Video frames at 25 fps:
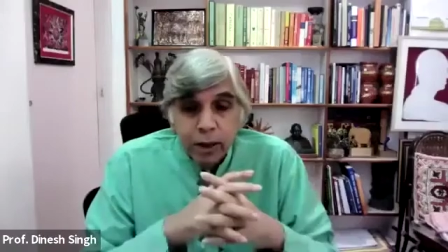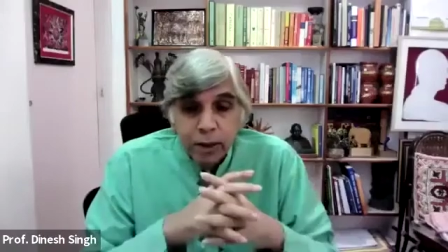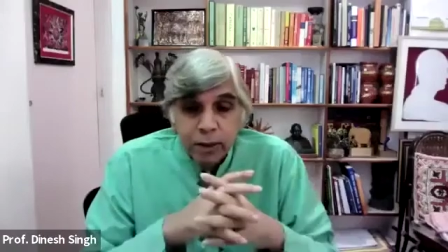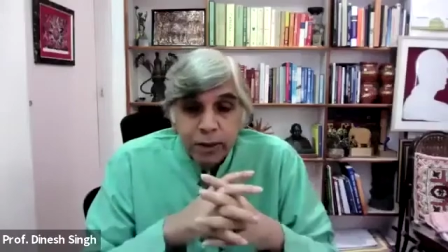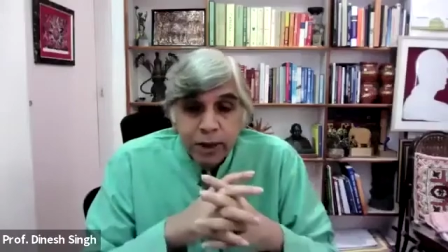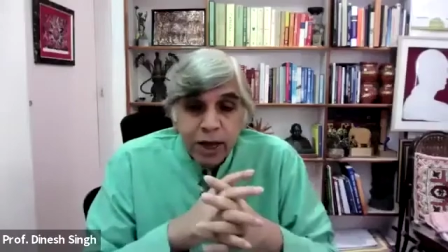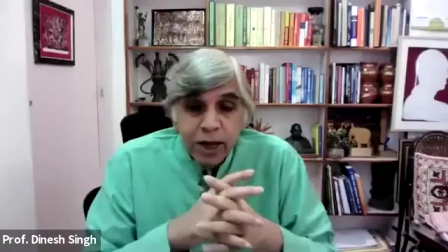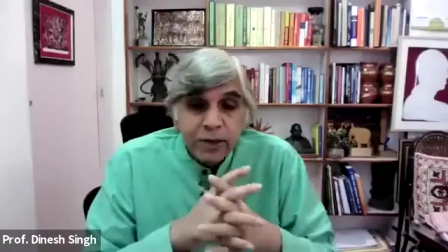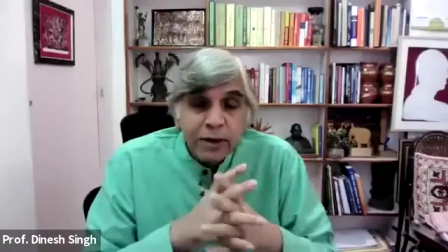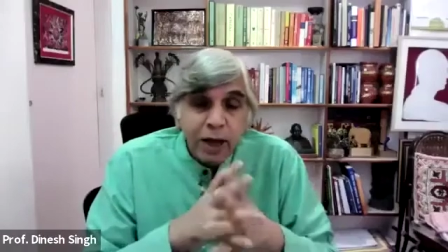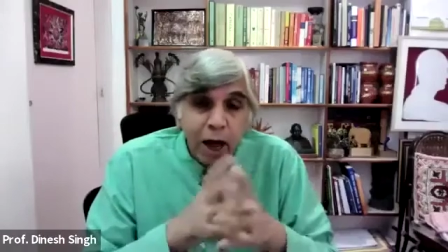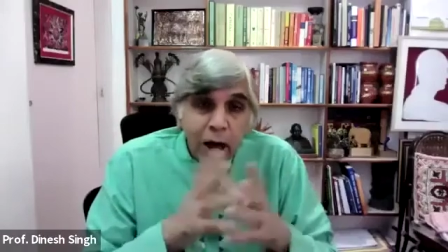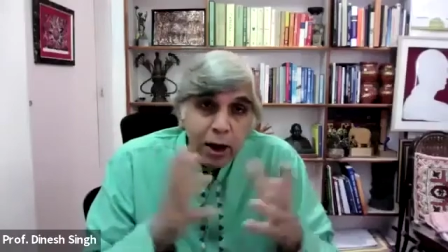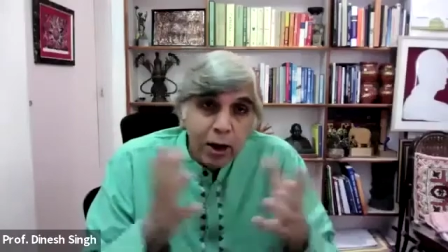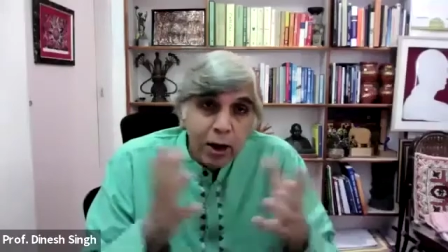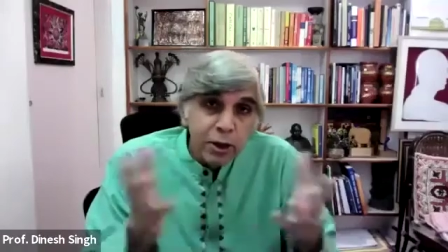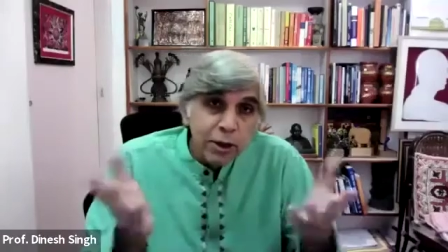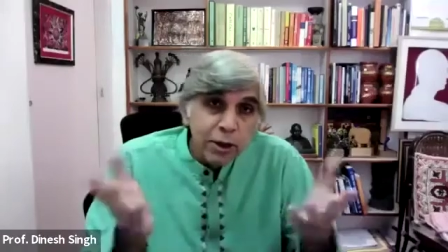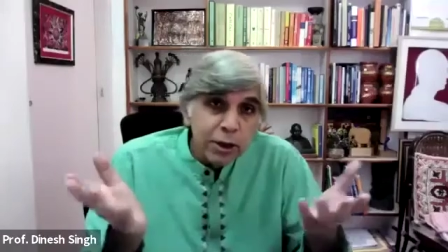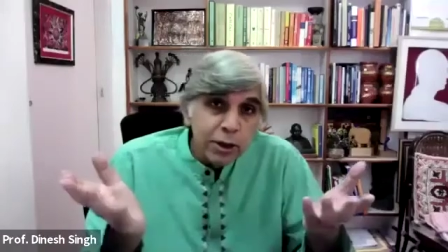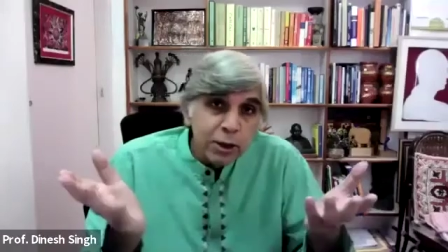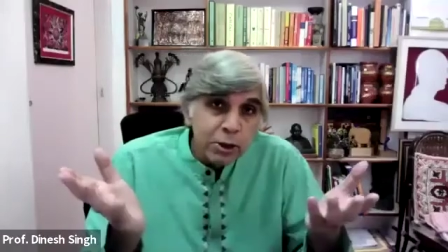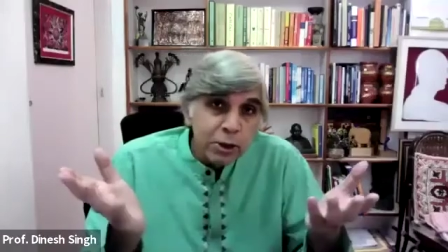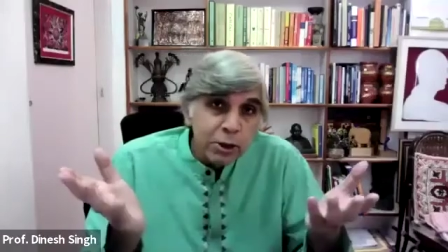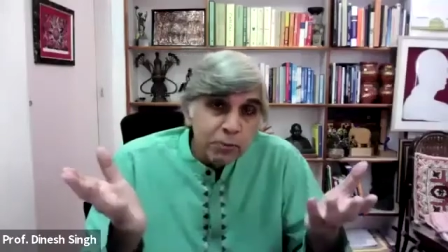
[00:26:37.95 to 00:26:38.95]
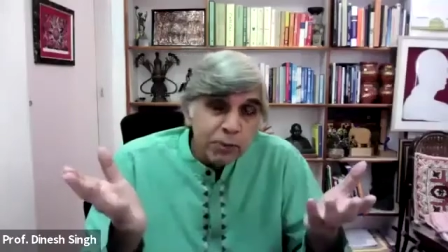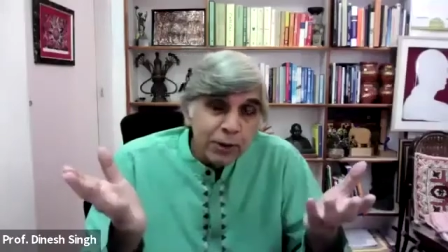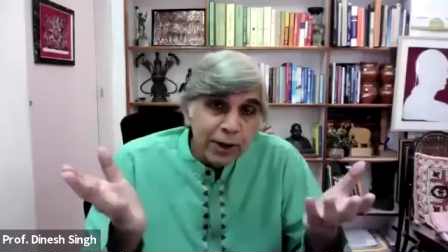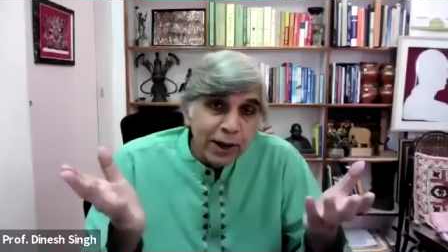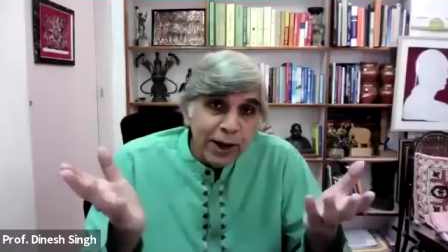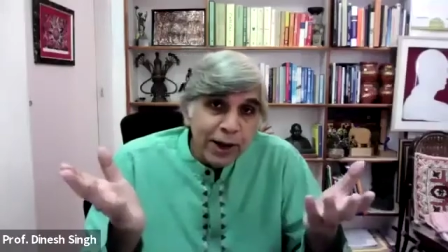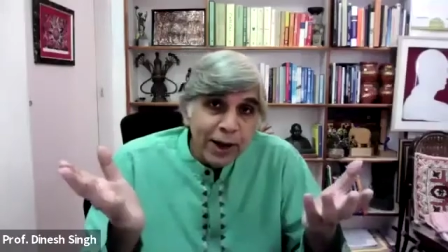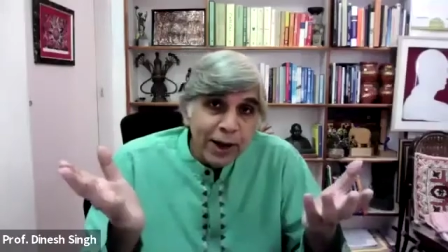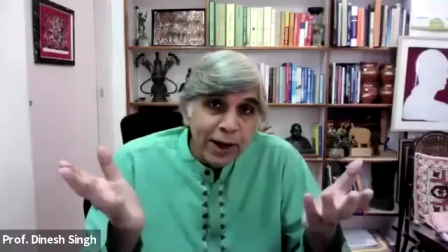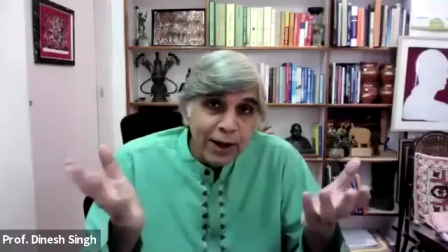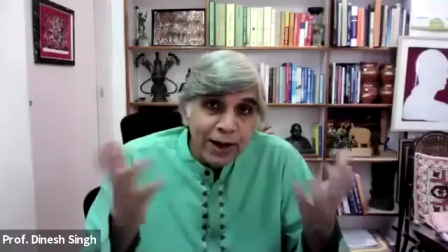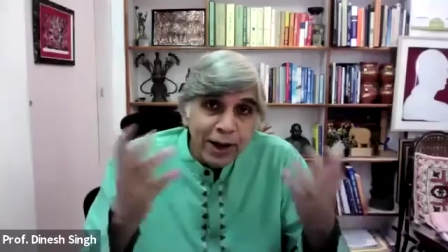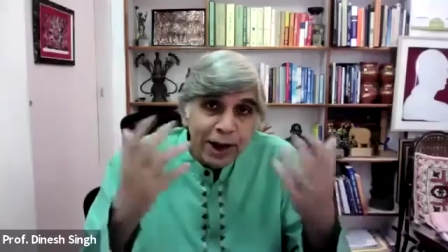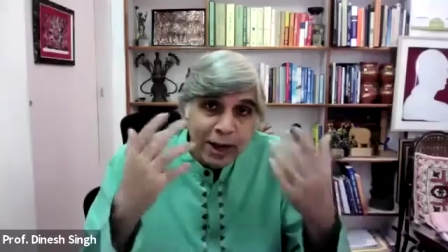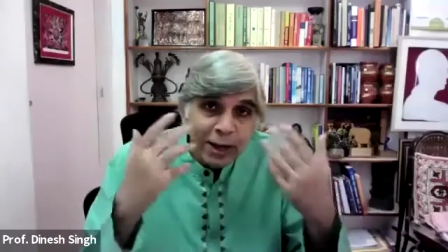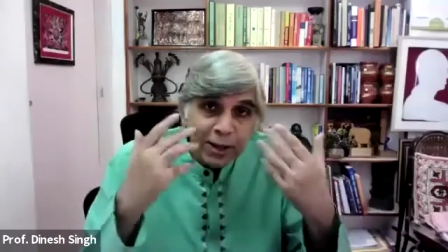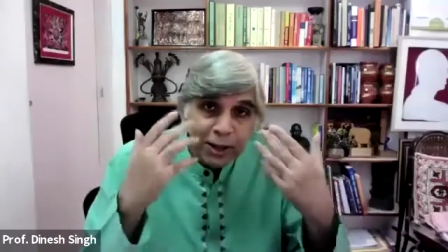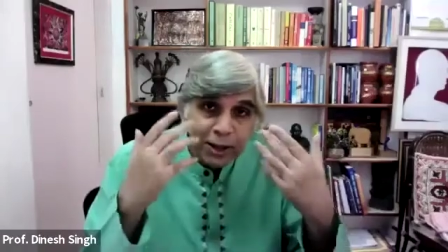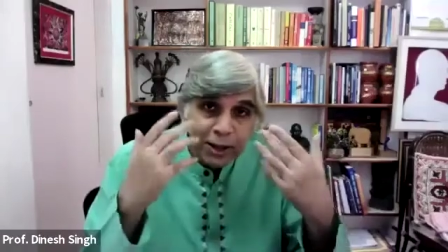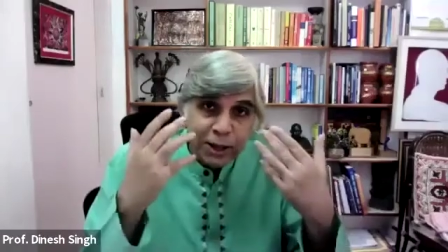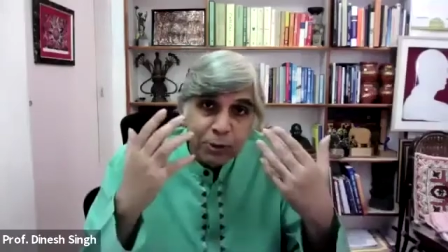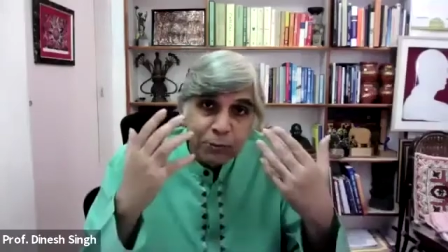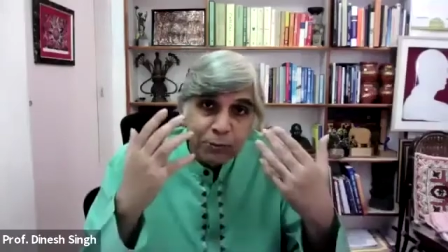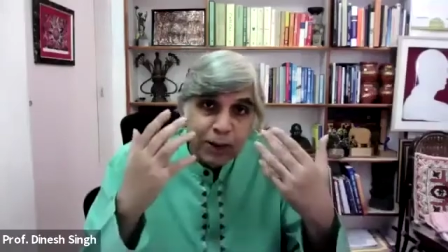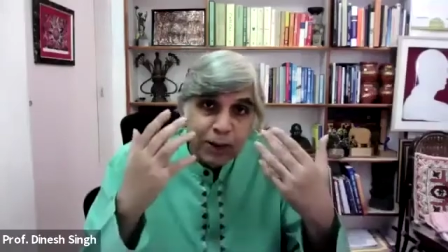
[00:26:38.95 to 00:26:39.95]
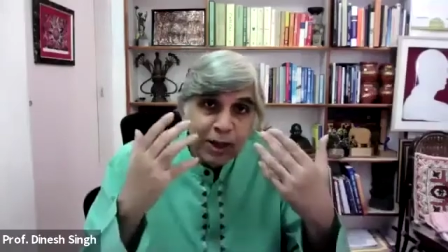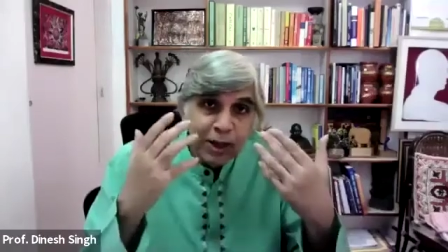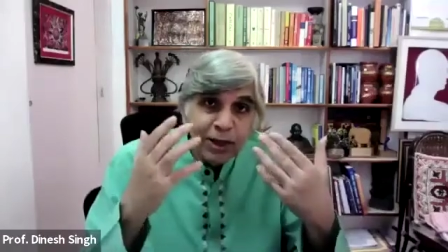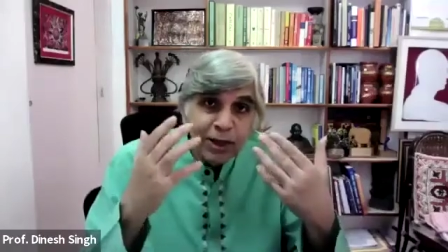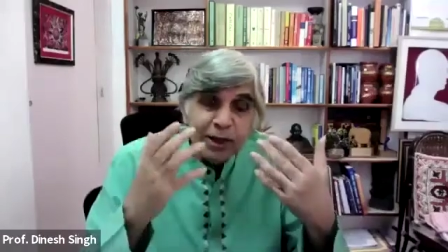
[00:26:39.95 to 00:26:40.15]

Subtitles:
There's another spray, nasal spray,